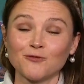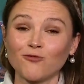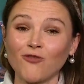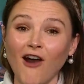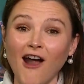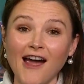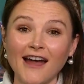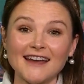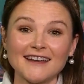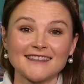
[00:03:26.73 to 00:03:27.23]

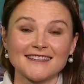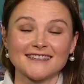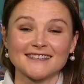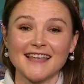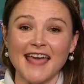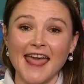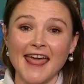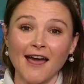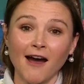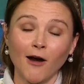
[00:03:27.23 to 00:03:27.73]
ride this
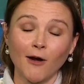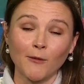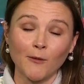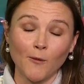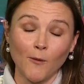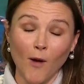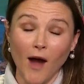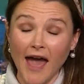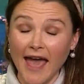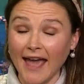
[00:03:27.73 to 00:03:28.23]
AI,
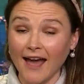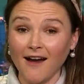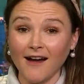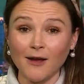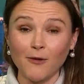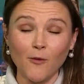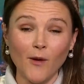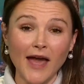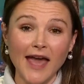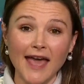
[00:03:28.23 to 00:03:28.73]
AI
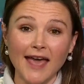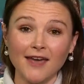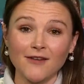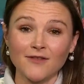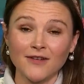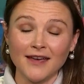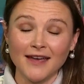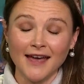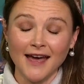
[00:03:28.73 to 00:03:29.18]
wave,